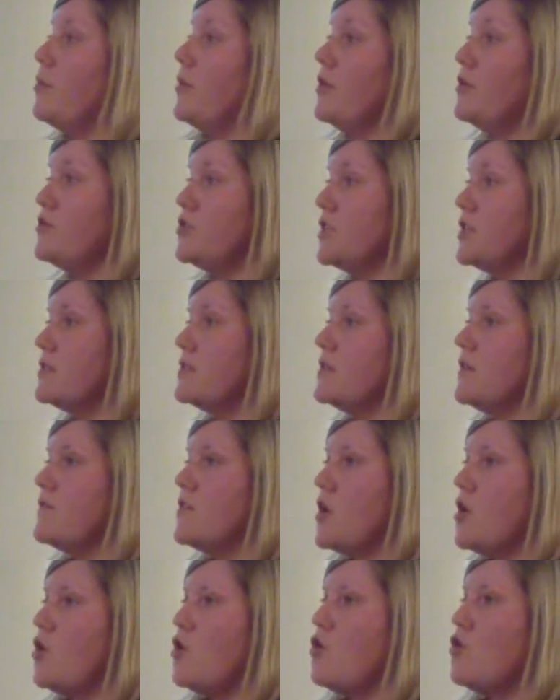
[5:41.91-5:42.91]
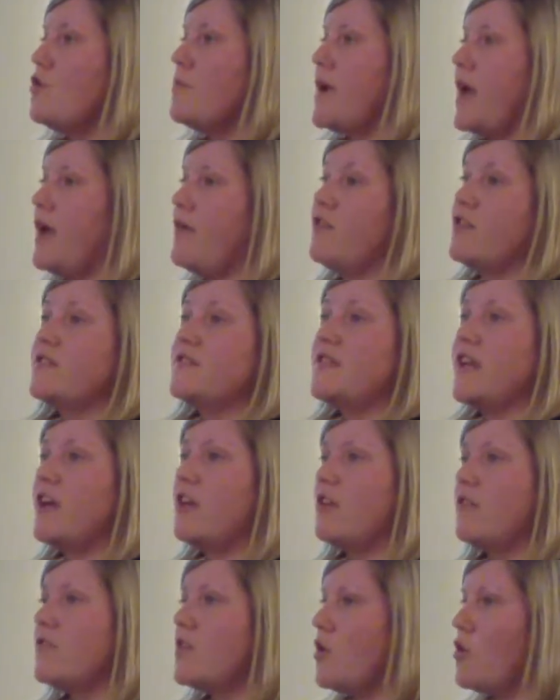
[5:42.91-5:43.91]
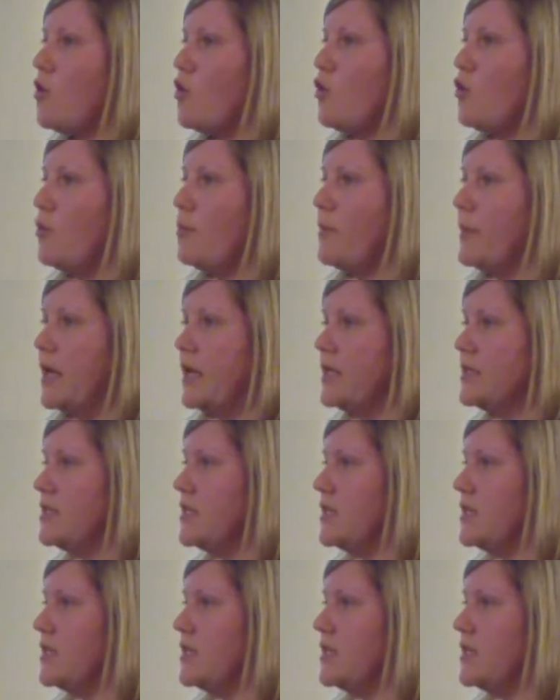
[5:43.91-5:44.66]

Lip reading: purchase of the home and the sale of the home is